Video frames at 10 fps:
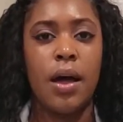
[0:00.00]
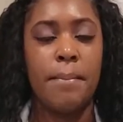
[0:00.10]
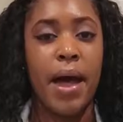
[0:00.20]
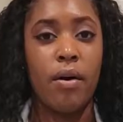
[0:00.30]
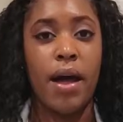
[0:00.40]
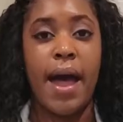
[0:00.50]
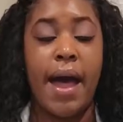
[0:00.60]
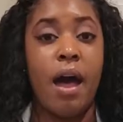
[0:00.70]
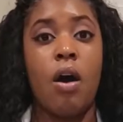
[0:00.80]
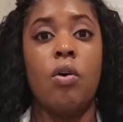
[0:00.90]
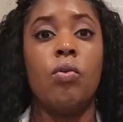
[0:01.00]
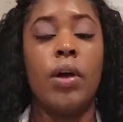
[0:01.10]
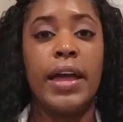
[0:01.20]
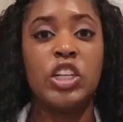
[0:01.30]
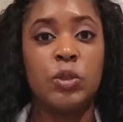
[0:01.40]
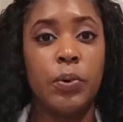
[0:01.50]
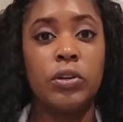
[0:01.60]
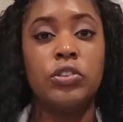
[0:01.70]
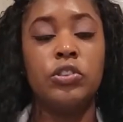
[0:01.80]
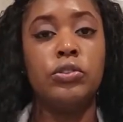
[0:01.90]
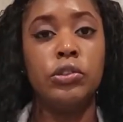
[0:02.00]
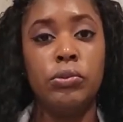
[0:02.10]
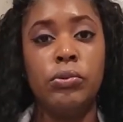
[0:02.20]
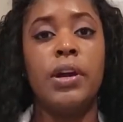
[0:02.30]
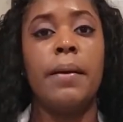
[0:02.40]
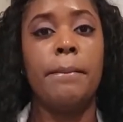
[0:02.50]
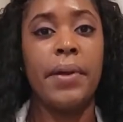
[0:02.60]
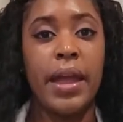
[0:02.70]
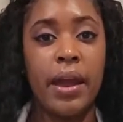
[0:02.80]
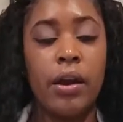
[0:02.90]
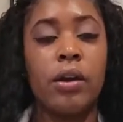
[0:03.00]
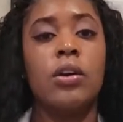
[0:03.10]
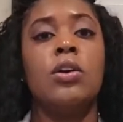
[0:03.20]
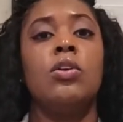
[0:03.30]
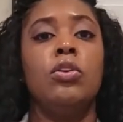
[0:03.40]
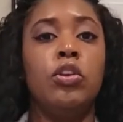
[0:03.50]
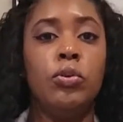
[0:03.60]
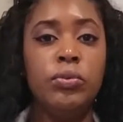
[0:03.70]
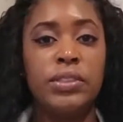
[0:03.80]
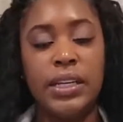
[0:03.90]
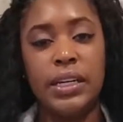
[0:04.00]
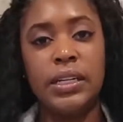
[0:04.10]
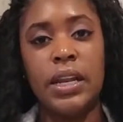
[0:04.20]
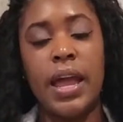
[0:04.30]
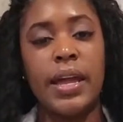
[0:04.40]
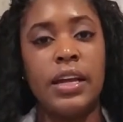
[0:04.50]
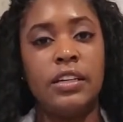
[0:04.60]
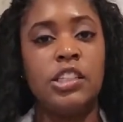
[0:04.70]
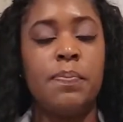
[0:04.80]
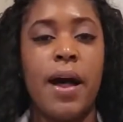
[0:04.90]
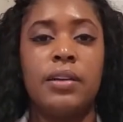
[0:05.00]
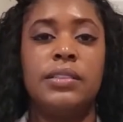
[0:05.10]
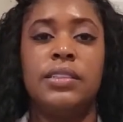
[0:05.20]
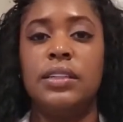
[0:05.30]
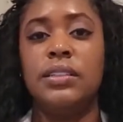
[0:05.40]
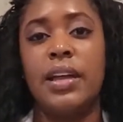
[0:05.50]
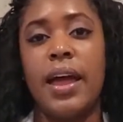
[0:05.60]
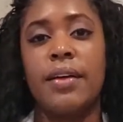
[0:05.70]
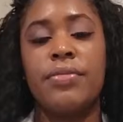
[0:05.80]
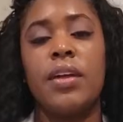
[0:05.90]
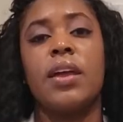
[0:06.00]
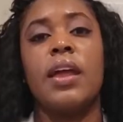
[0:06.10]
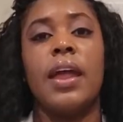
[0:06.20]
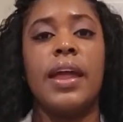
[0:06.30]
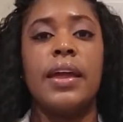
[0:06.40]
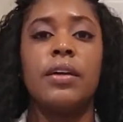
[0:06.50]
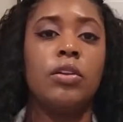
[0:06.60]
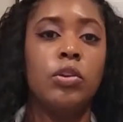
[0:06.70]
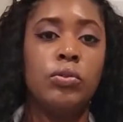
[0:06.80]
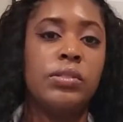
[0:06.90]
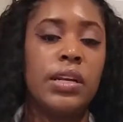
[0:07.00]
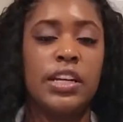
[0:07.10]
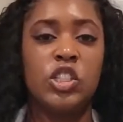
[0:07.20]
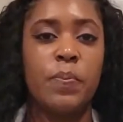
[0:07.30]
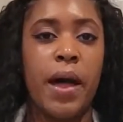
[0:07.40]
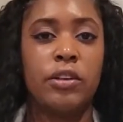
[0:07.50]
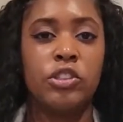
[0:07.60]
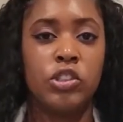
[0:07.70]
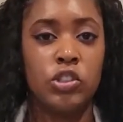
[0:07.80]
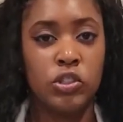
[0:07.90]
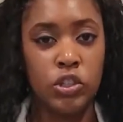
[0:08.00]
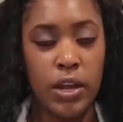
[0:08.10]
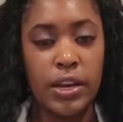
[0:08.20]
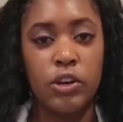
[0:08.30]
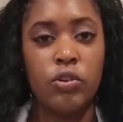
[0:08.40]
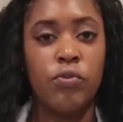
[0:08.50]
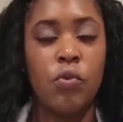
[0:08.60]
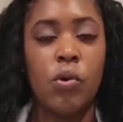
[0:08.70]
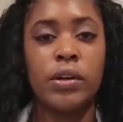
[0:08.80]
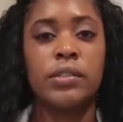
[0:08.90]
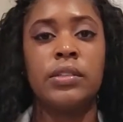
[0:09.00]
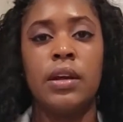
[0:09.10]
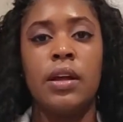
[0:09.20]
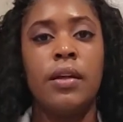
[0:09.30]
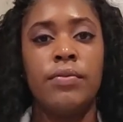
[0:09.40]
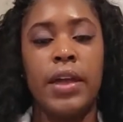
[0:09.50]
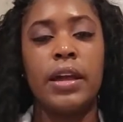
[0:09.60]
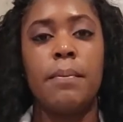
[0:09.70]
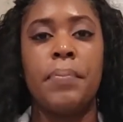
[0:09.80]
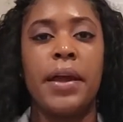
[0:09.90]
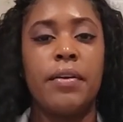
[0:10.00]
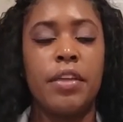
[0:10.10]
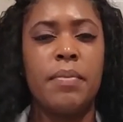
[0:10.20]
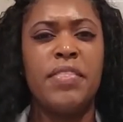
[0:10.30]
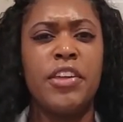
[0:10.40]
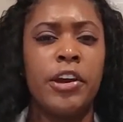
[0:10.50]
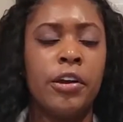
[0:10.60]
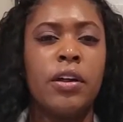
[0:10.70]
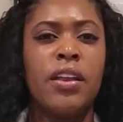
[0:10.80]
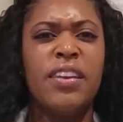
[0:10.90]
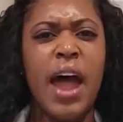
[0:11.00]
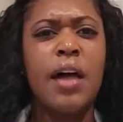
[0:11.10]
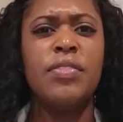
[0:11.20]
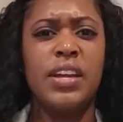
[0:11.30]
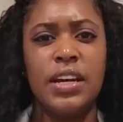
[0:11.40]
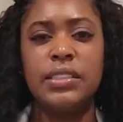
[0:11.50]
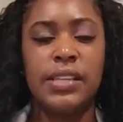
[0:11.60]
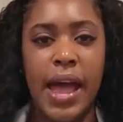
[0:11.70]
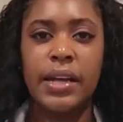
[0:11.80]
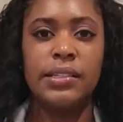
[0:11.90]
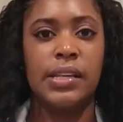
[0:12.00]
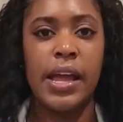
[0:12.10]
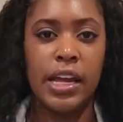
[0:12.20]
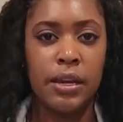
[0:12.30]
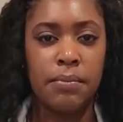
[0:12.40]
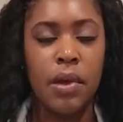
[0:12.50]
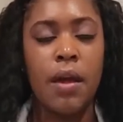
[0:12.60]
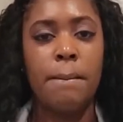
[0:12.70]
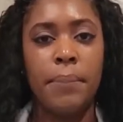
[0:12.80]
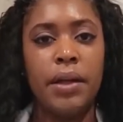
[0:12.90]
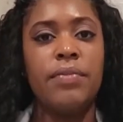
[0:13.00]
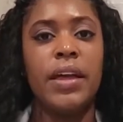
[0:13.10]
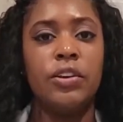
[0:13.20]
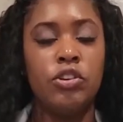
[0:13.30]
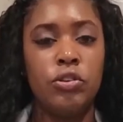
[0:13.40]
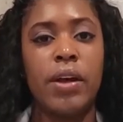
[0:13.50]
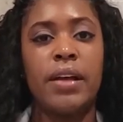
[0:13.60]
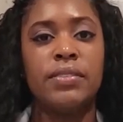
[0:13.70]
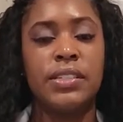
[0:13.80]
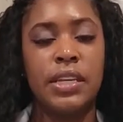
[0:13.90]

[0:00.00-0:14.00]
about how experts do compare losing a spouse to death and losing a spouse in a divorce. They compare them, and they're not the exact same, but they do have